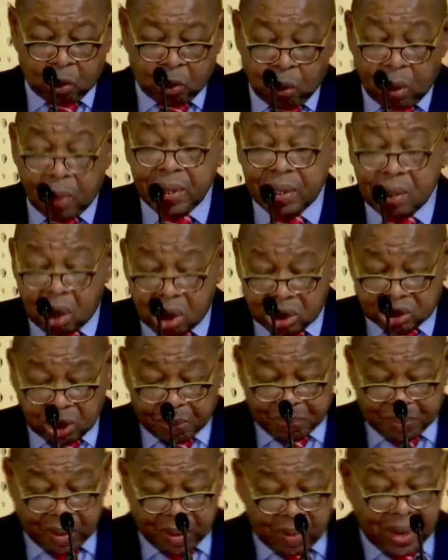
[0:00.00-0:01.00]
We will
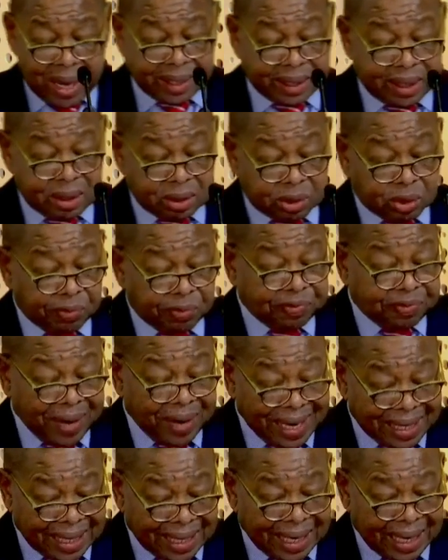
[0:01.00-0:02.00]
also be working to
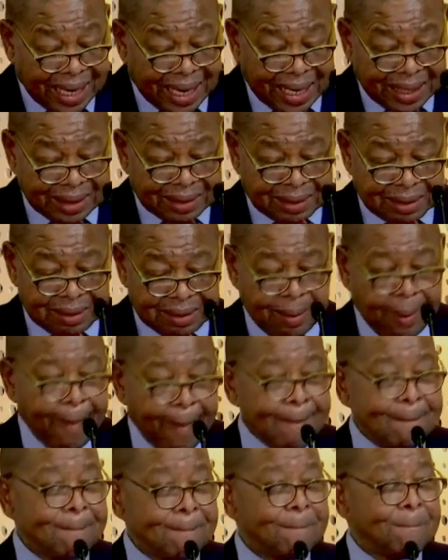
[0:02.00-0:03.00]
finalize
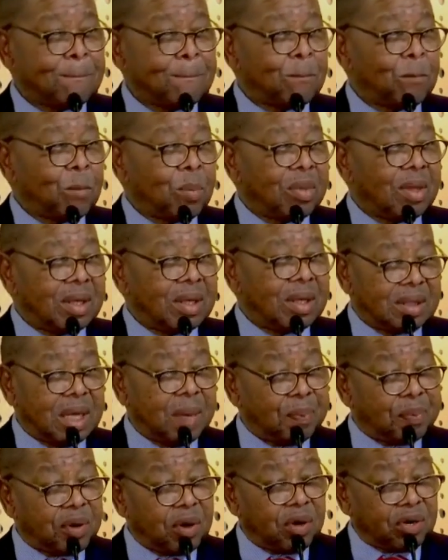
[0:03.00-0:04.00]
the
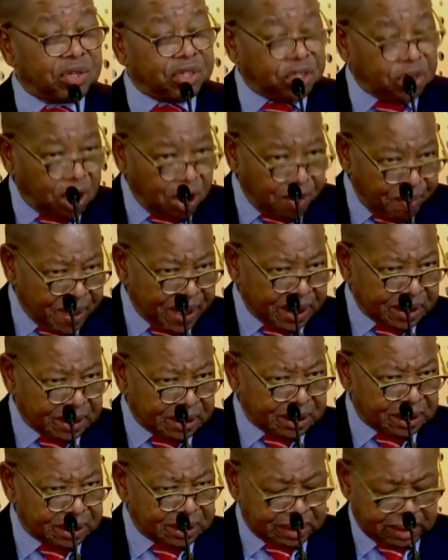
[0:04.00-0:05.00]

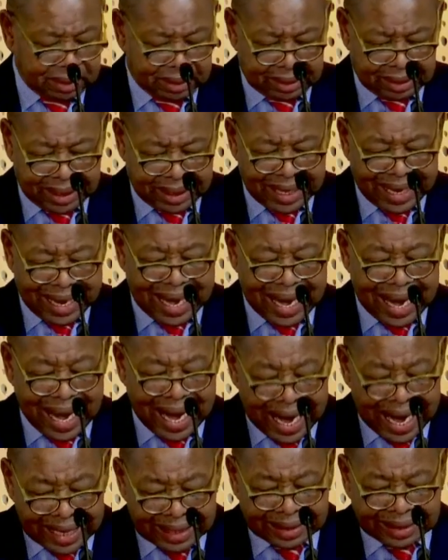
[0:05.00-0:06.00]
procurement
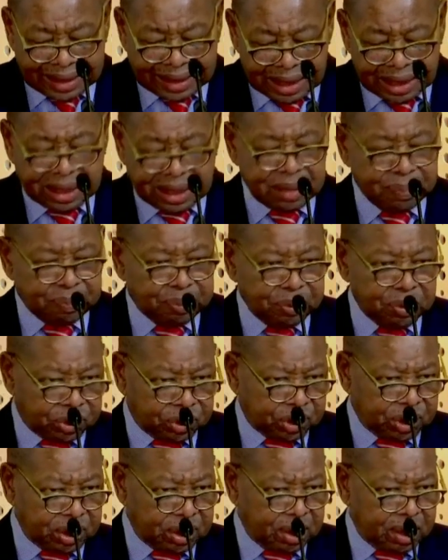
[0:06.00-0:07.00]
and
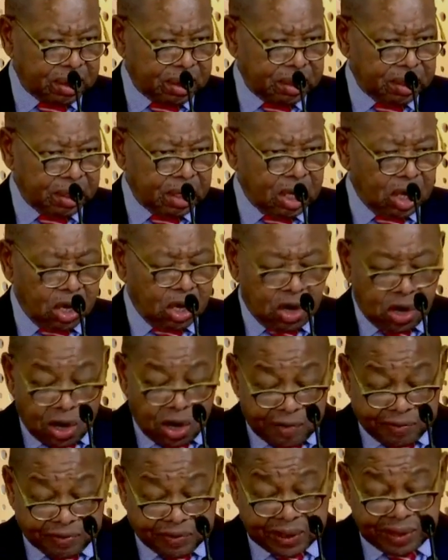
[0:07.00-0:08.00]
distribution
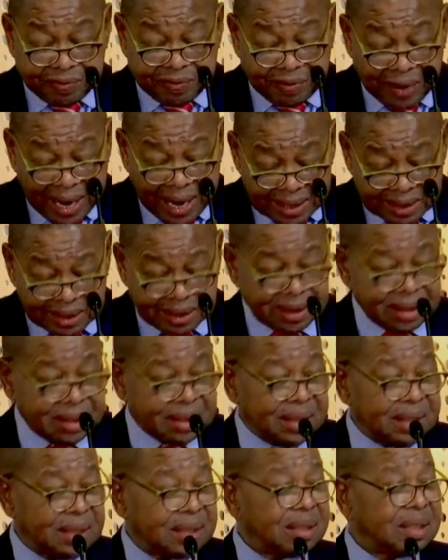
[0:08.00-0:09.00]
of
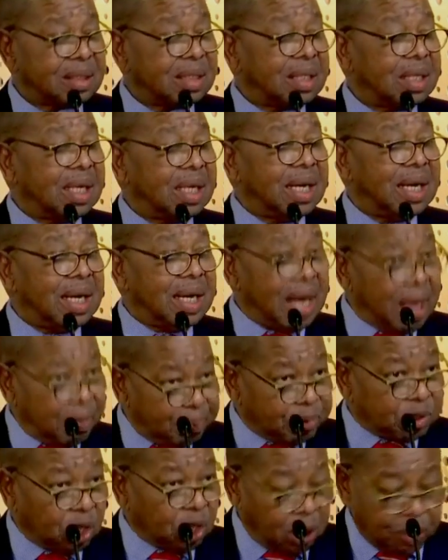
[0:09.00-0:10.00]
devices,
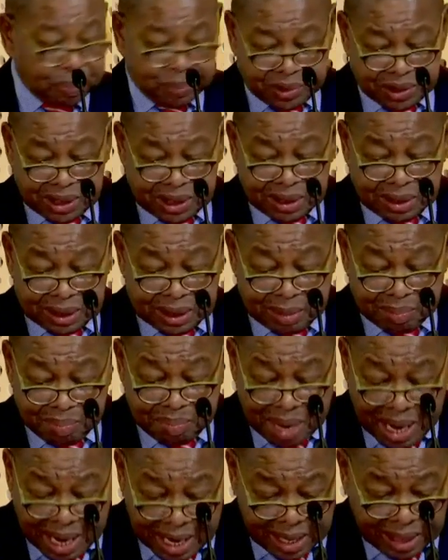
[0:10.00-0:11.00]
laptops in the
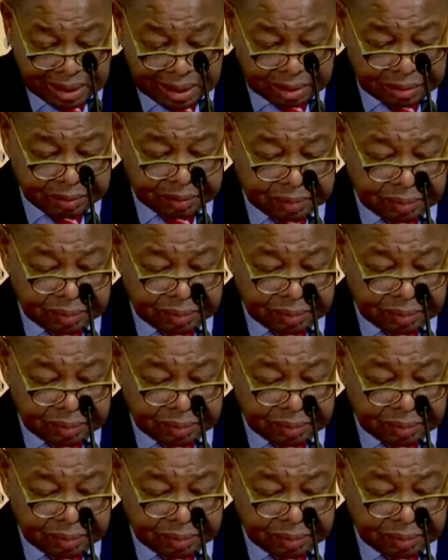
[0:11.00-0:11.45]
main,